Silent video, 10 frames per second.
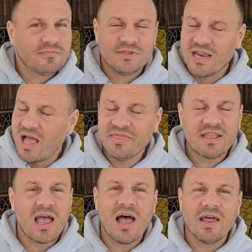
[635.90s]
Don the
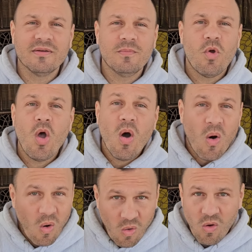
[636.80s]
Con,
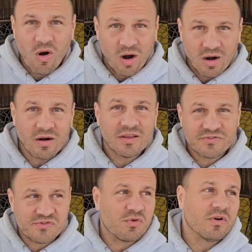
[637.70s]
or
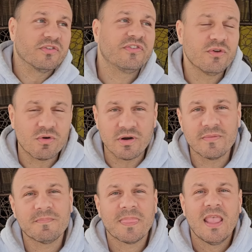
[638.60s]
Stuart Stewart.
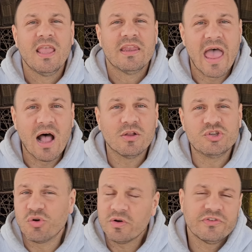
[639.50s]
Now,
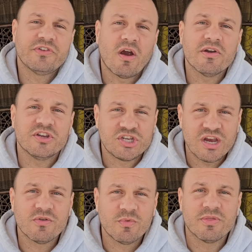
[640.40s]
George has already
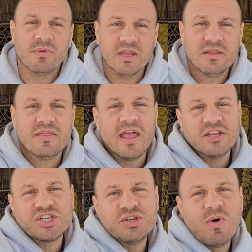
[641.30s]
shared with me that
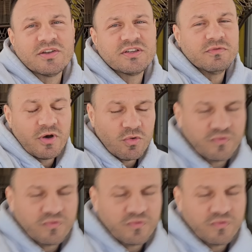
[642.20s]
she wants to vote